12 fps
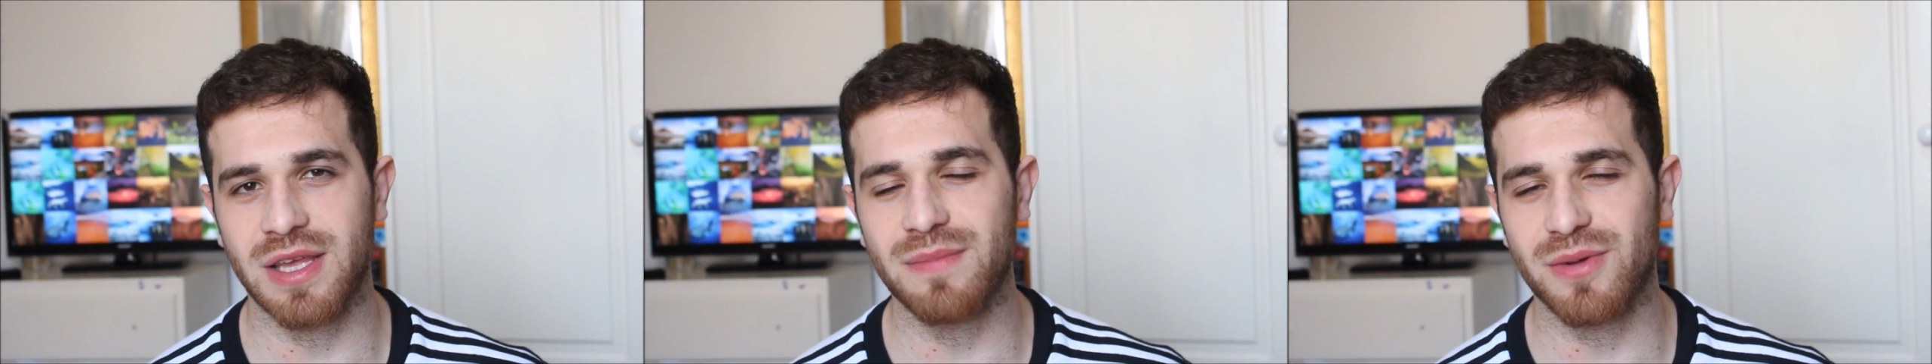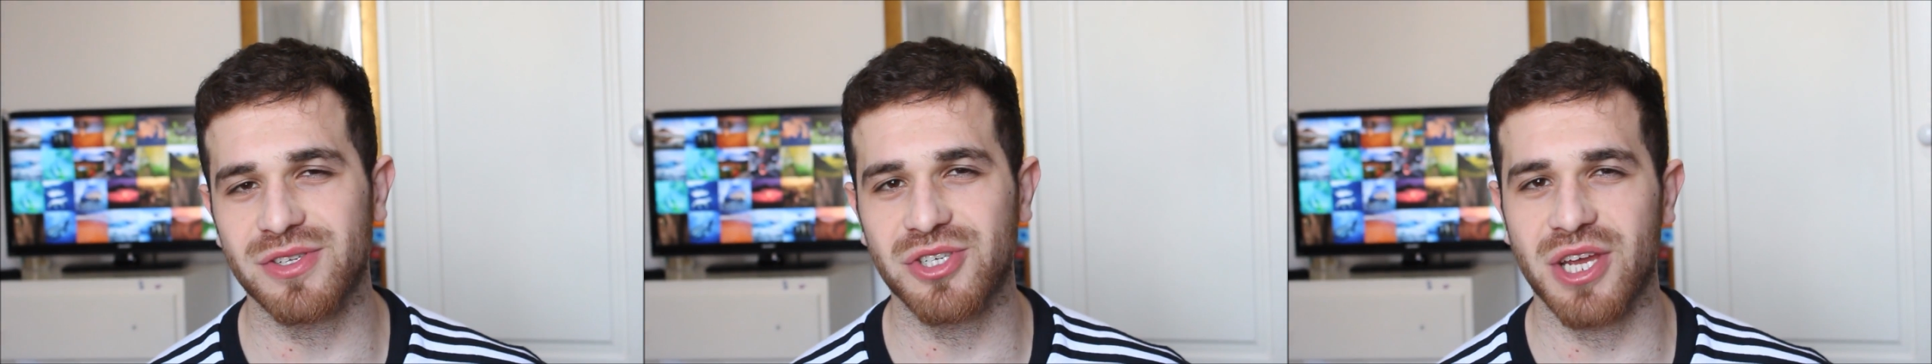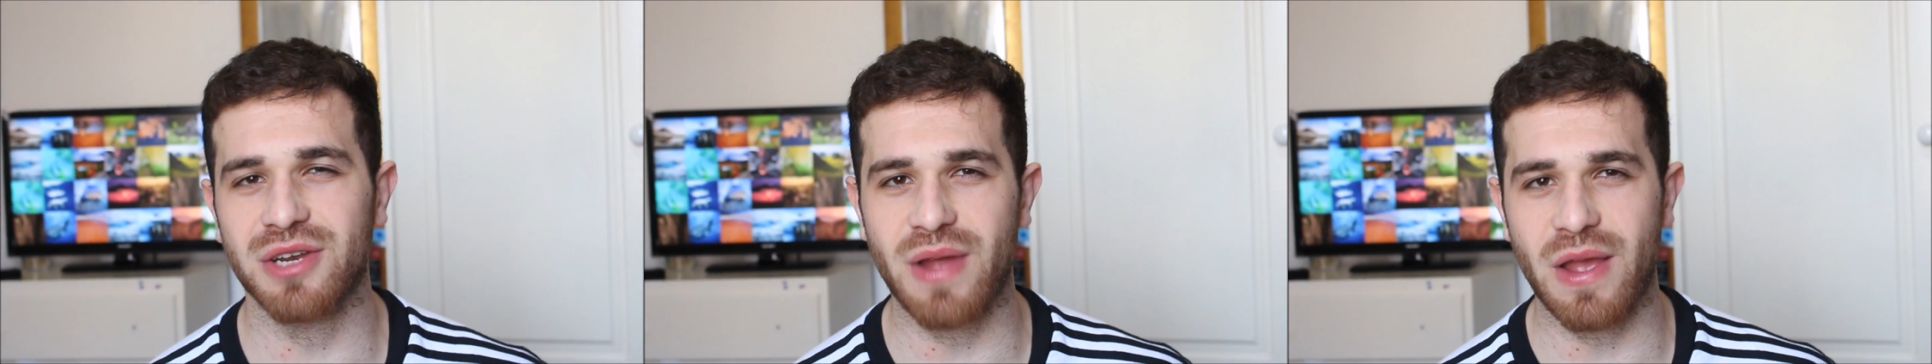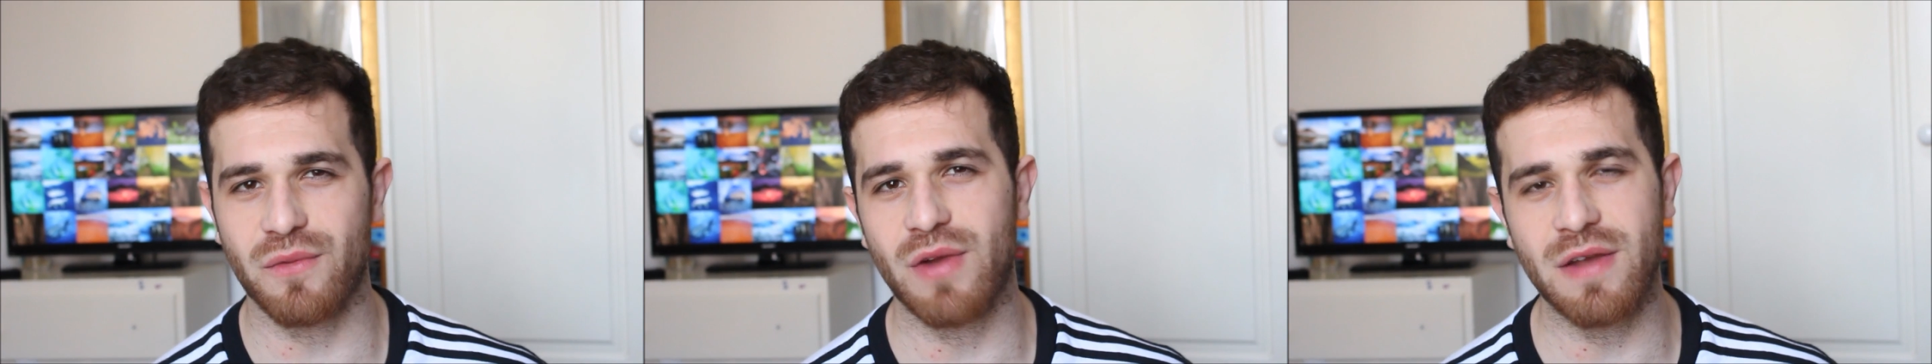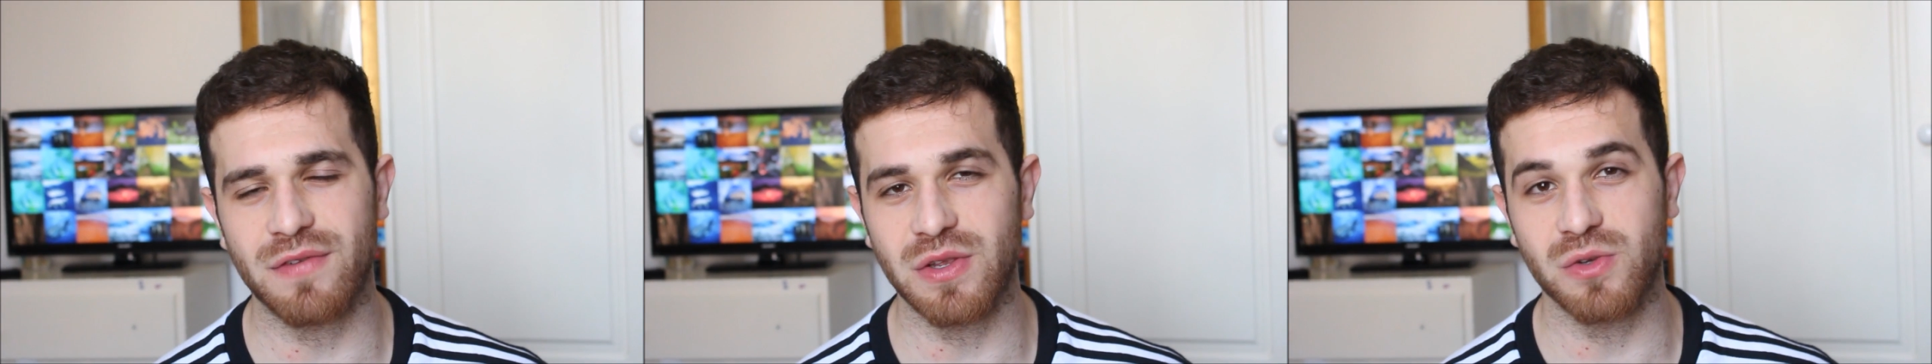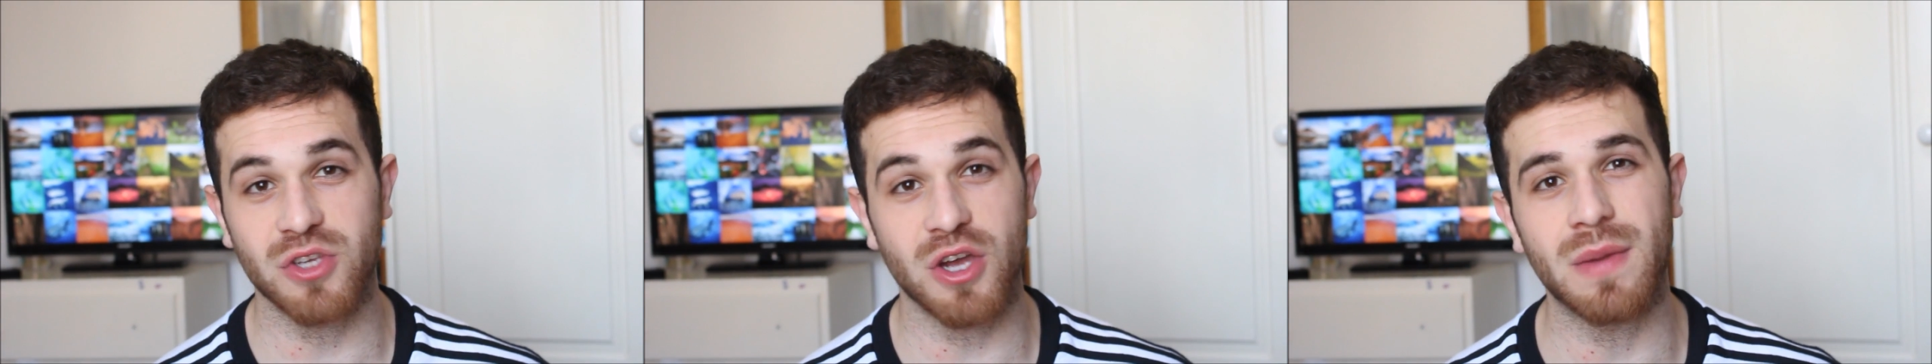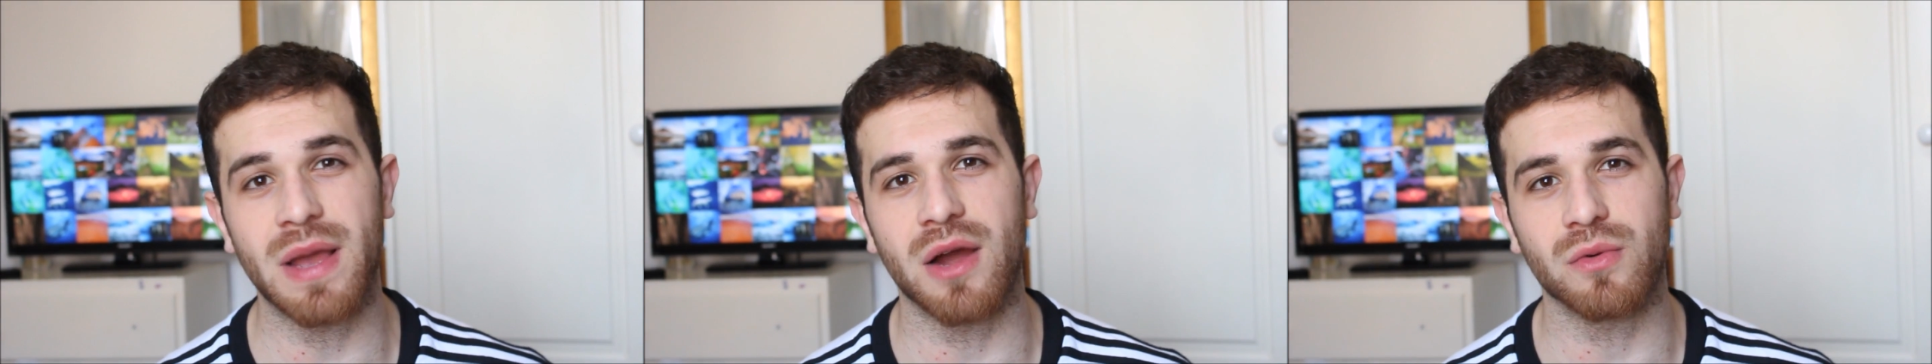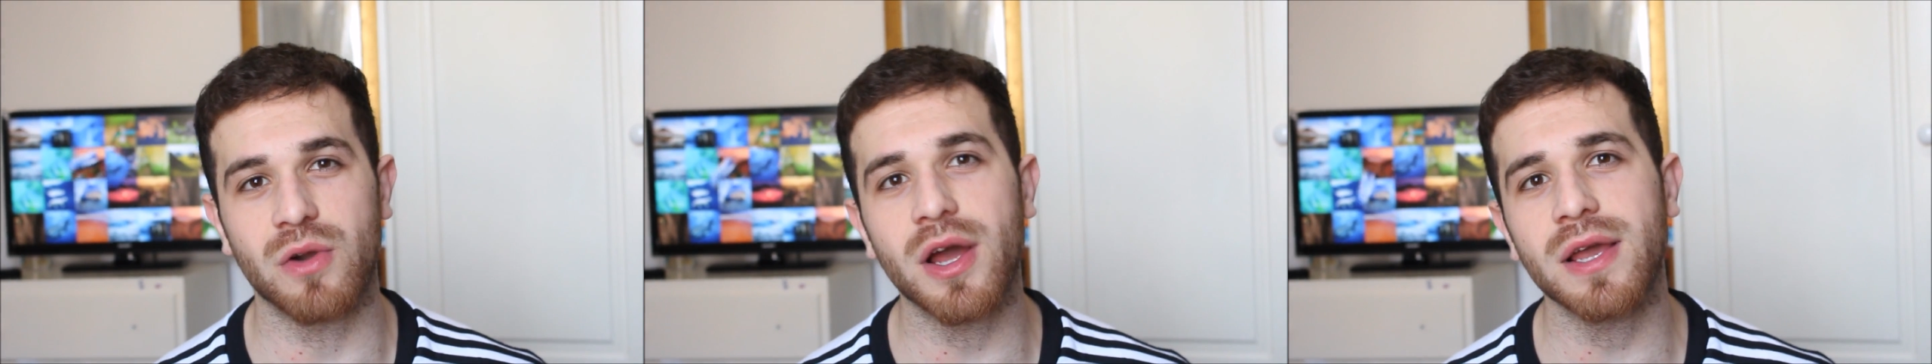They must generate revenue
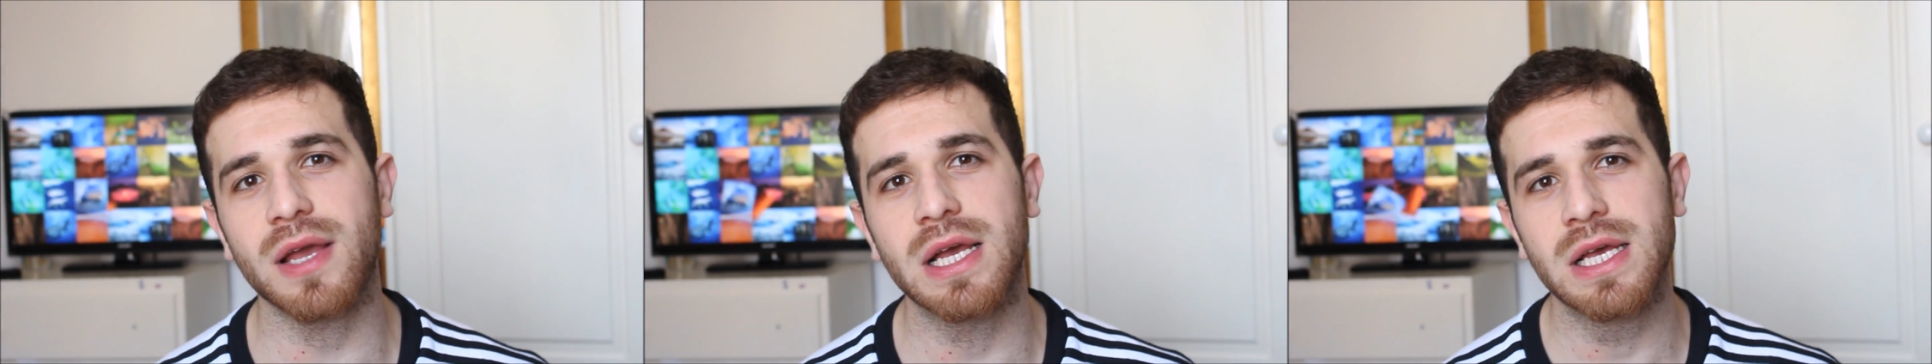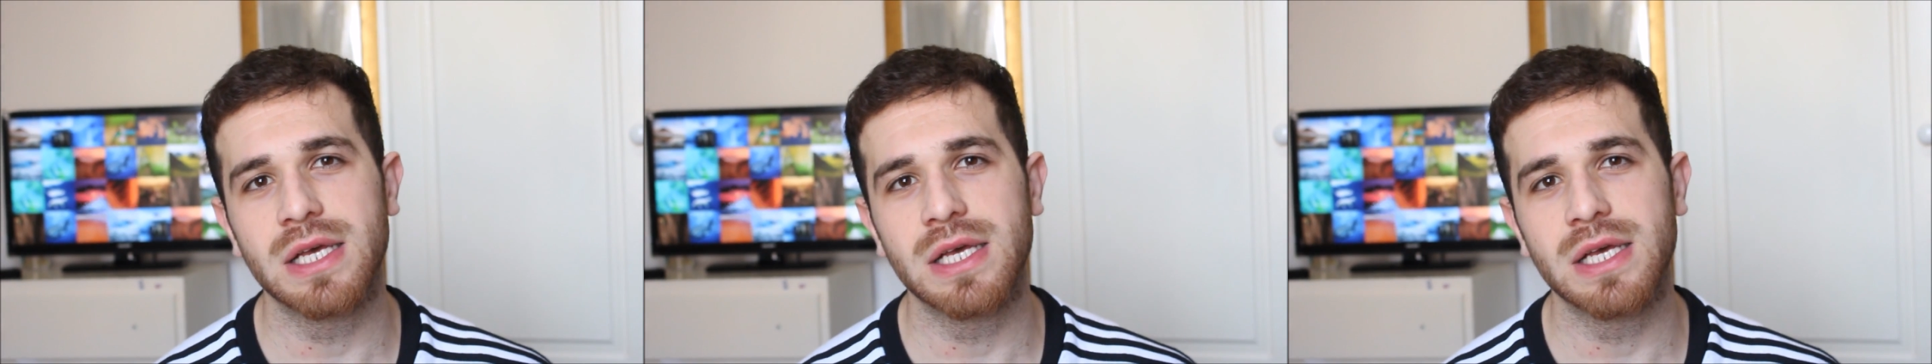somehow, right?